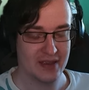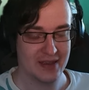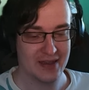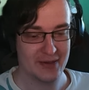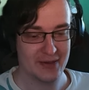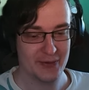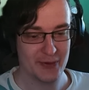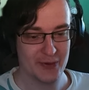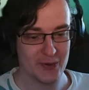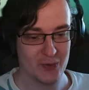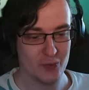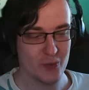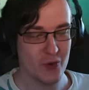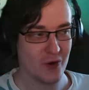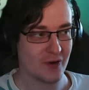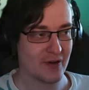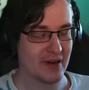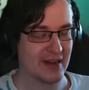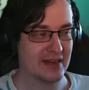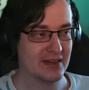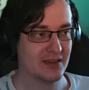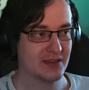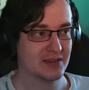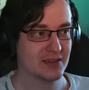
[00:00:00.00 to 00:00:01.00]
and you have
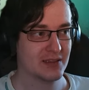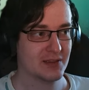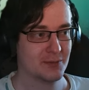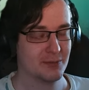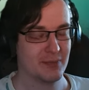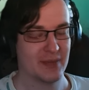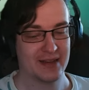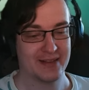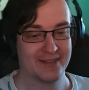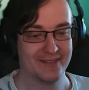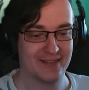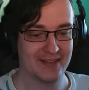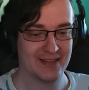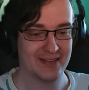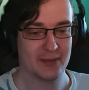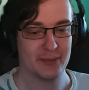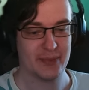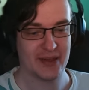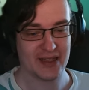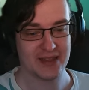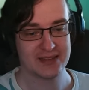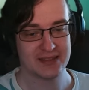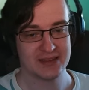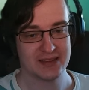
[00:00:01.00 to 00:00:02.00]
more health by
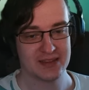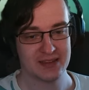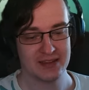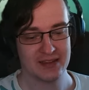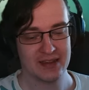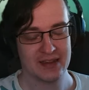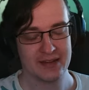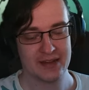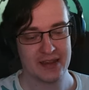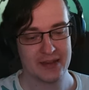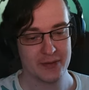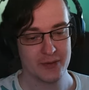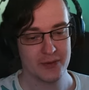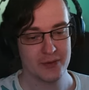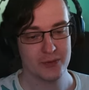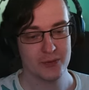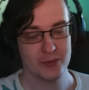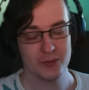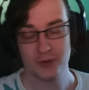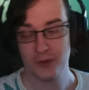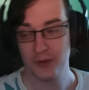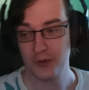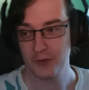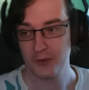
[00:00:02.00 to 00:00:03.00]
20% than
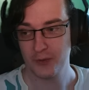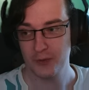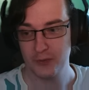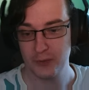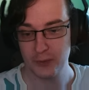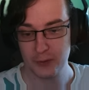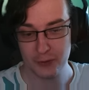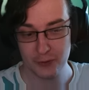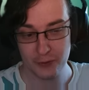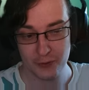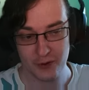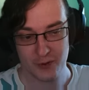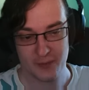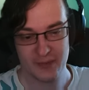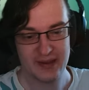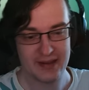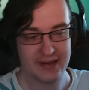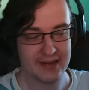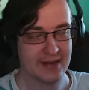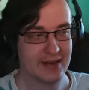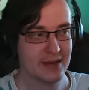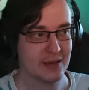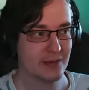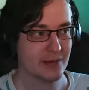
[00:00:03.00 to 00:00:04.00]
you would
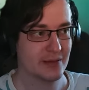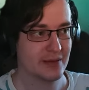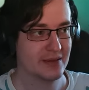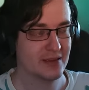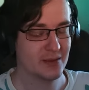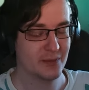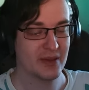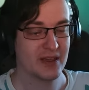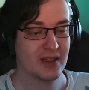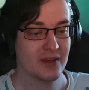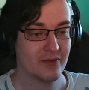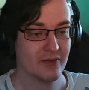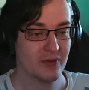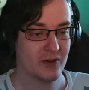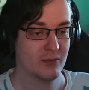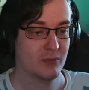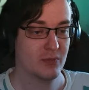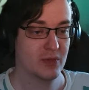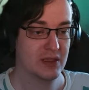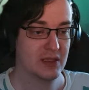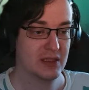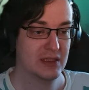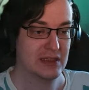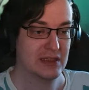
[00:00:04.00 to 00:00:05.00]
normally have in the perform.